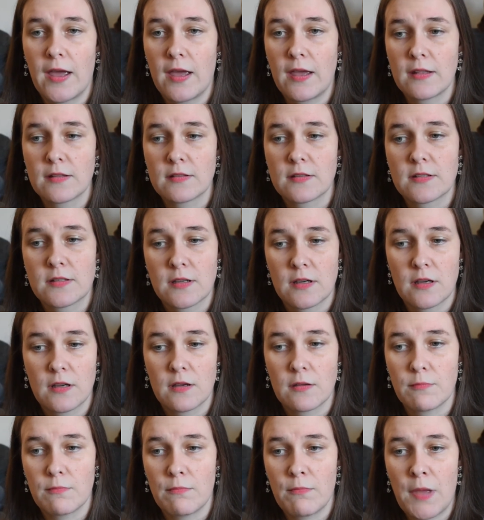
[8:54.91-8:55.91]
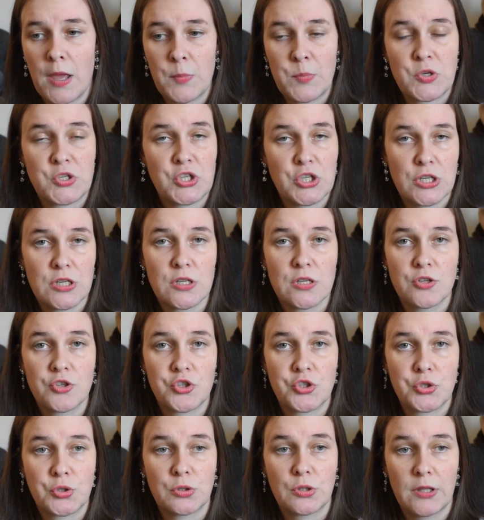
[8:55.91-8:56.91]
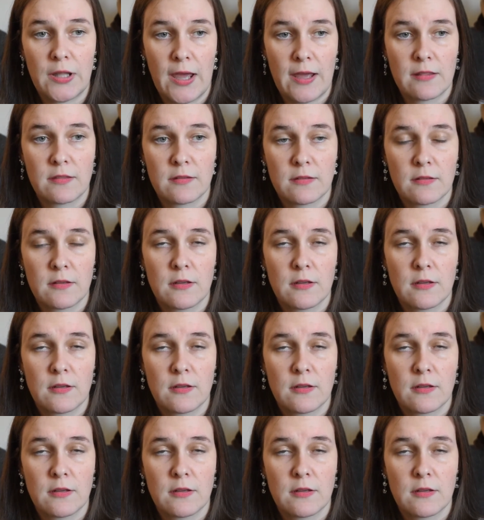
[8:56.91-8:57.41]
and maybe she should let